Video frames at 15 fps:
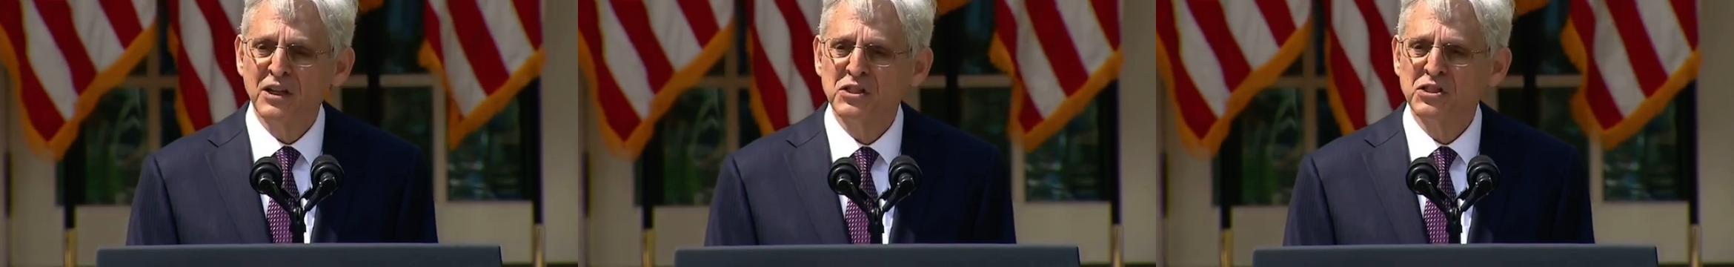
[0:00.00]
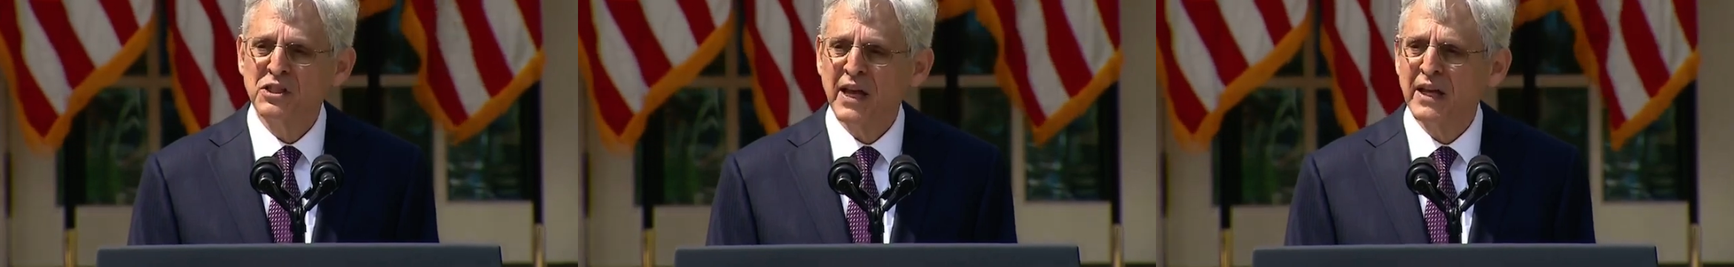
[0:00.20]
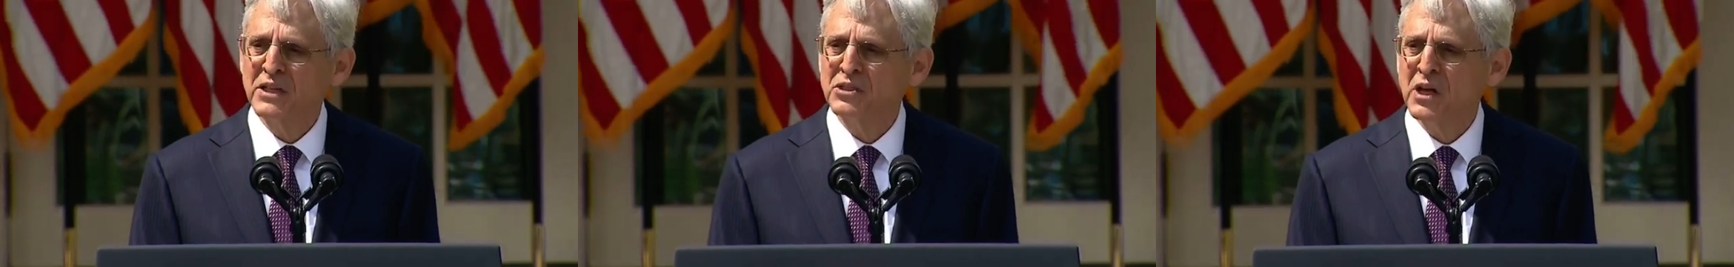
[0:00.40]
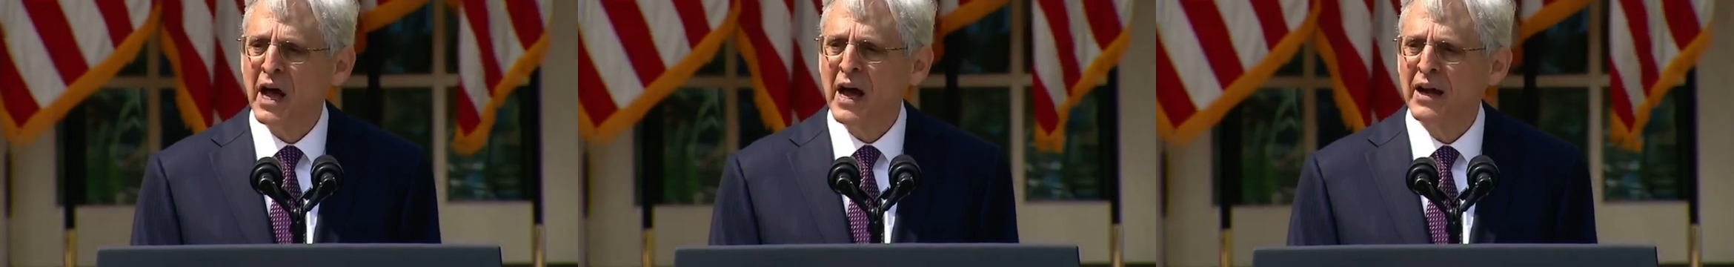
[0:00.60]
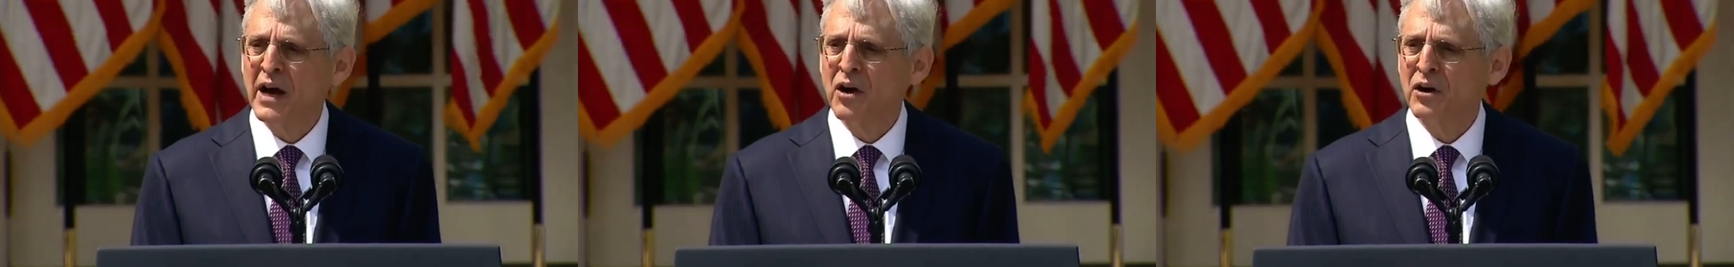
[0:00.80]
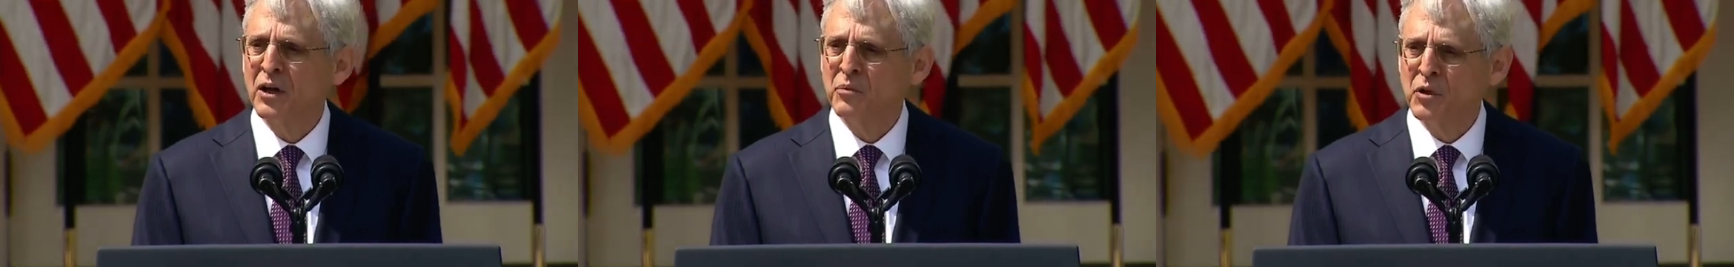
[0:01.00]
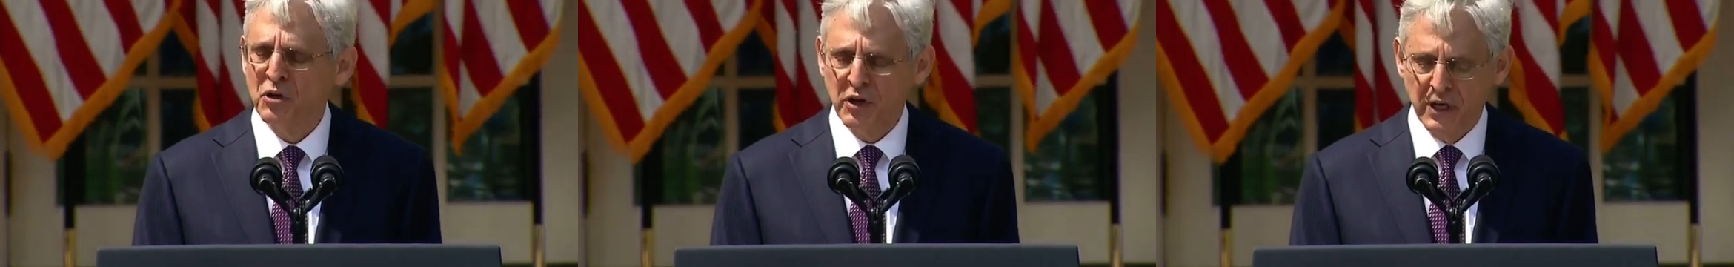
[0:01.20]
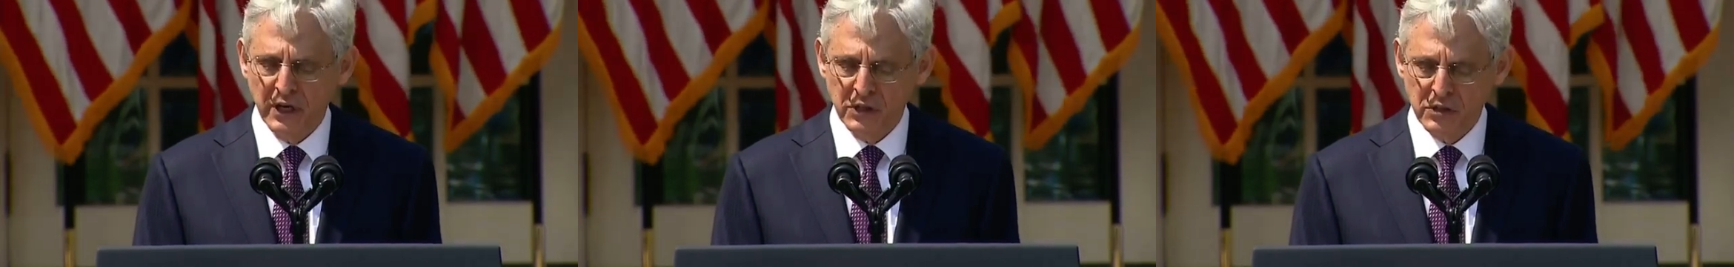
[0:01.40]
takes on our
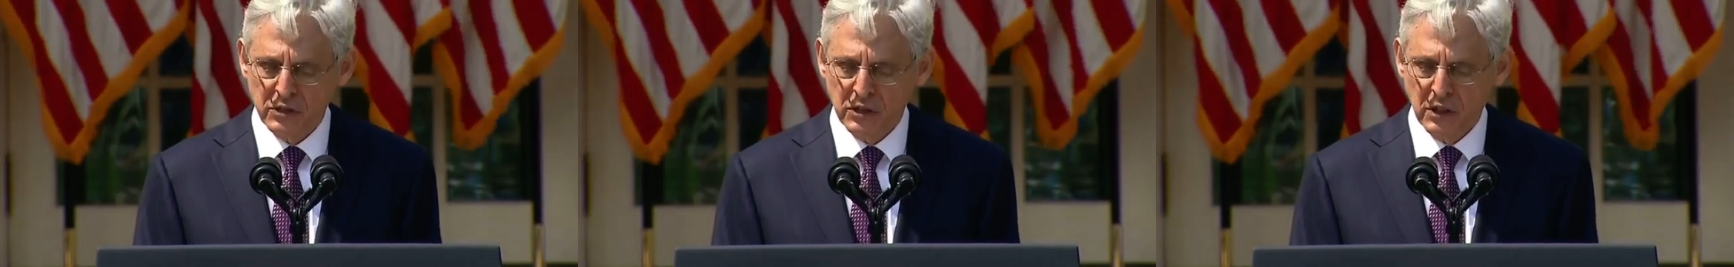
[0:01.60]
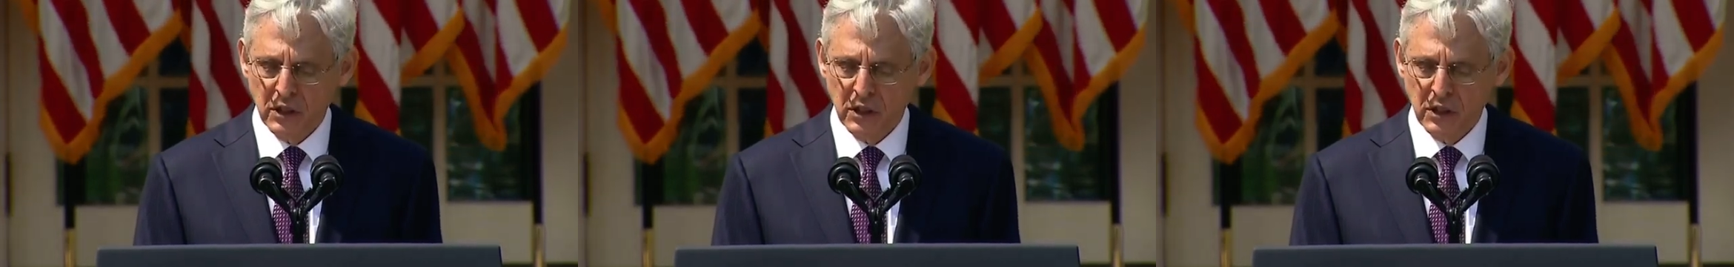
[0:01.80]
communities,